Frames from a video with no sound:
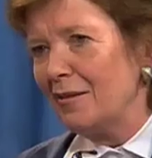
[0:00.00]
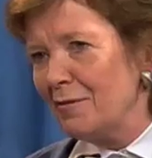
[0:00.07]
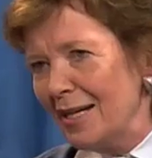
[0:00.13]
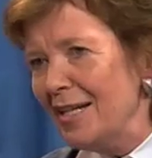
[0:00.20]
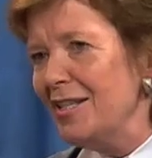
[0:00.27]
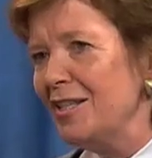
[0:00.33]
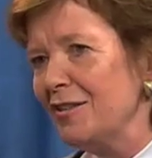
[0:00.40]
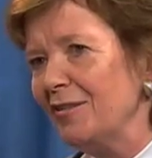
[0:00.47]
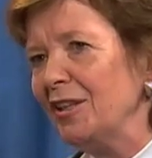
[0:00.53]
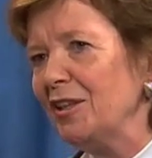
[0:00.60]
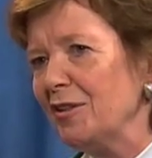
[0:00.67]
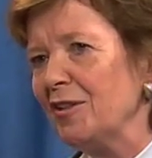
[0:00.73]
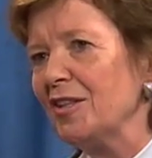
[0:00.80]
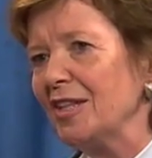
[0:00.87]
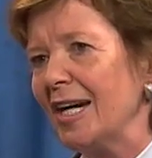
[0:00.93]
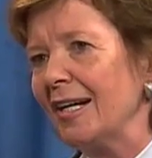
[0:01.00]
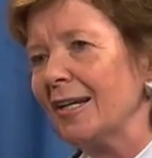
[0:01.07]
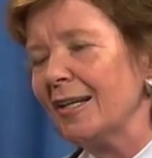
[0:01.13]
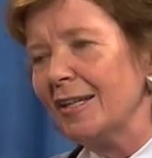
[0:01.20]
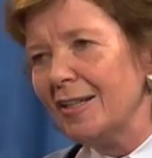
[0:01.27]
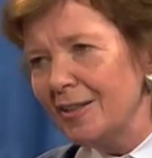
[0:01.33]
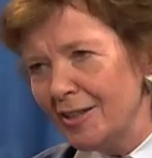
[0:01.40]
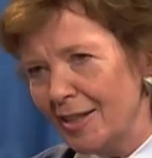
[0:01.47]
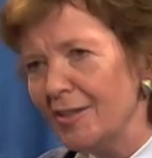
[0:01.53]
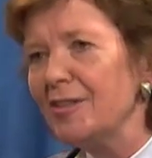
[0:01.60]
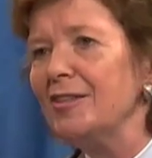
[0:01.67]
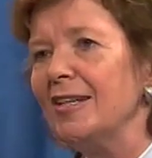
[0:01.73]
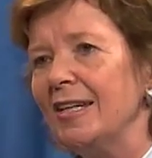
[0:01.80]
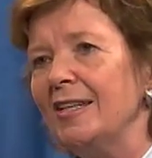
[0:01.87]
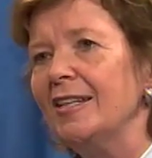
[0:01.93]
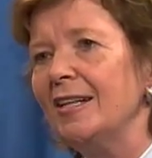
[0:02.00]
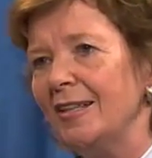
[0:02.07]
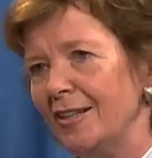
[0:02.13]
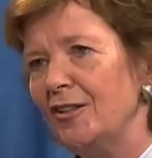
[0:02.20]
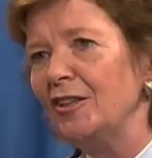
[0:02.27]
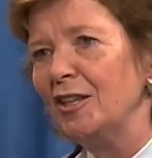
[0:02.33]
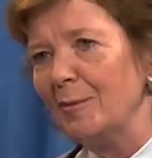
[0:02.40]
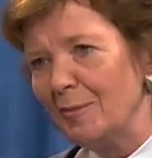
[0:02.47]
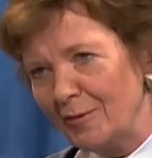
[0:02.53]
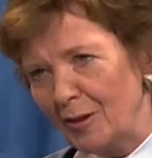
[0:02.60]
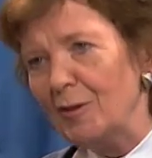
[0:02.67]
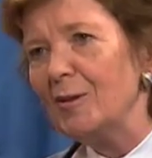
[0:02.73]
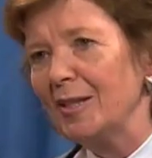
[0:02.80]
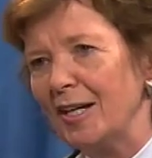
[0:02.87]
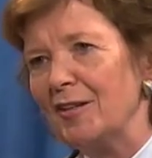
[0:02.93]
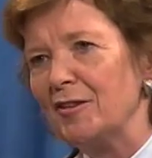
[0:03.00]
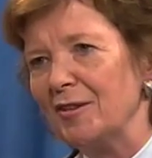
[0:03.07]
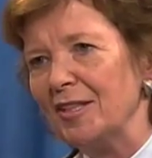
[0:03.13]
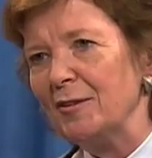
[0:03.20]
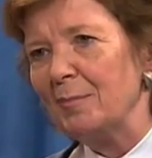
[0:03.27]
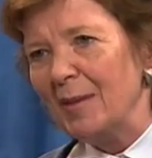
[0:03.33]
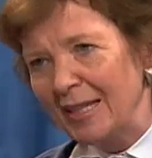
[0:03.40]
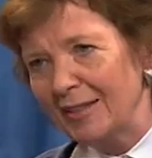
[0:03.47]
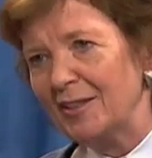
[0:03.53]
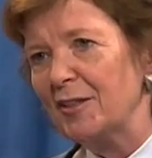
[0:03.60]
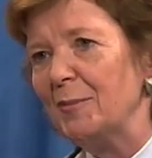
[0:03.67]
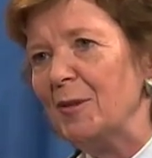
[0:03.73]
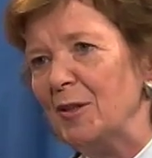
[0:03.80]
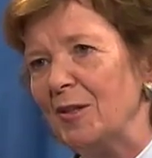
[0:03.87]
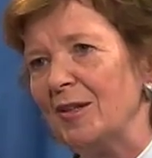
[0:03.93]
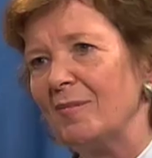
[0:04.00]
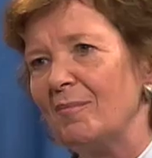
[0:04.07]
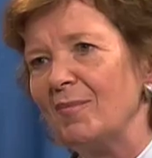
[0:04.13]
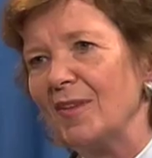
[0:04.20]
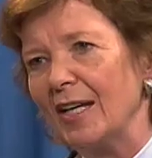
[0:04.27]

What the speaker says: a range of issues to tackle, and it does need the leadership of all countries, big and small.